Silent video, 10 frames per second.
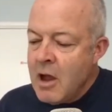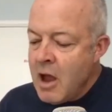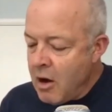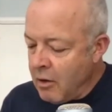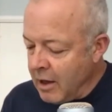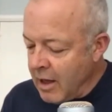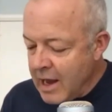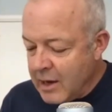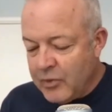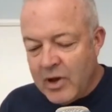Well,
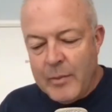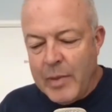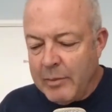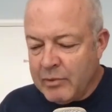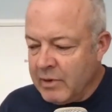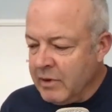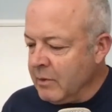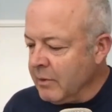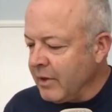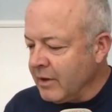I could probably pepper
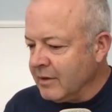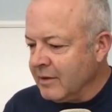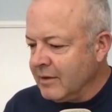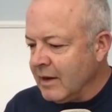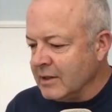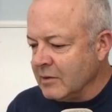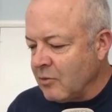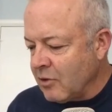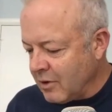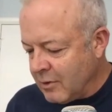you with a dozen
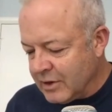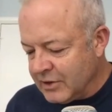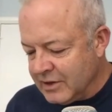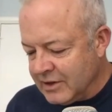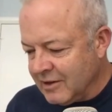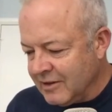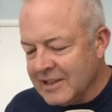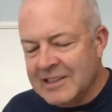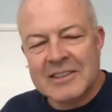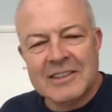more questions on
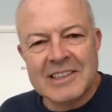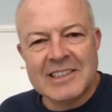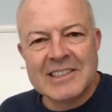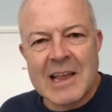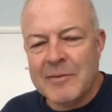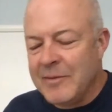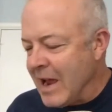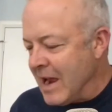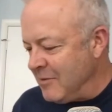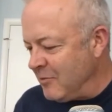this same
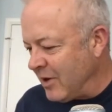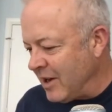vein,